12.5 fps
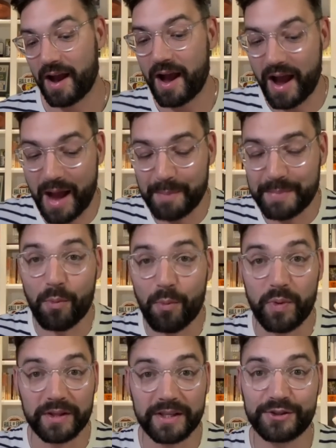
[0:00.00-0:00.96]
I'm not
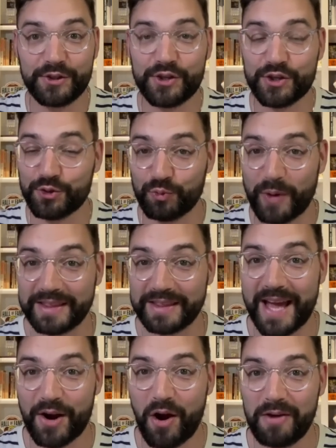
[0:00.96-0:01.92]
willing to just write
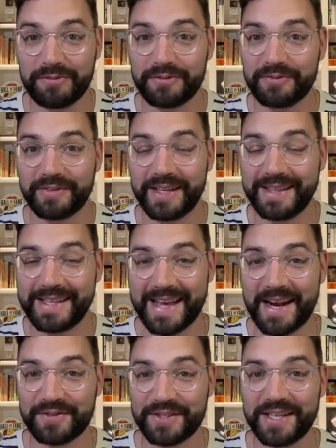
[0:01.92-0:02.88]
that off in the
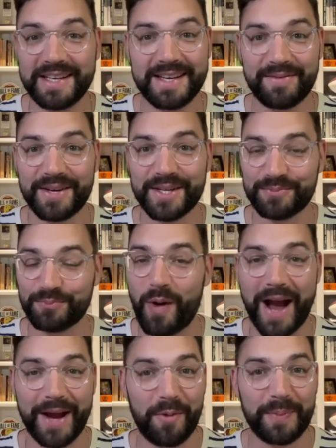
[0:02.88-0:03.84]
NFC, given as
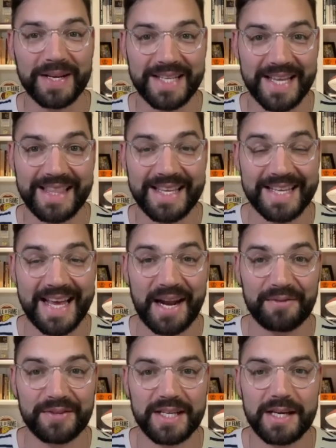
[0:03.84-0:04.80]
wide open as I think this
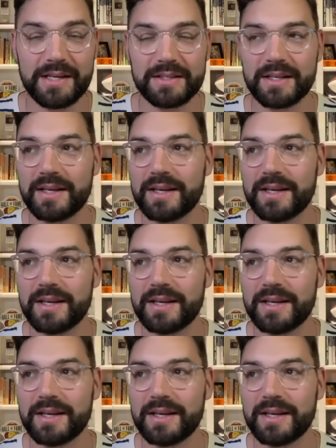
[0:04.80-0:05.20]
NFC is.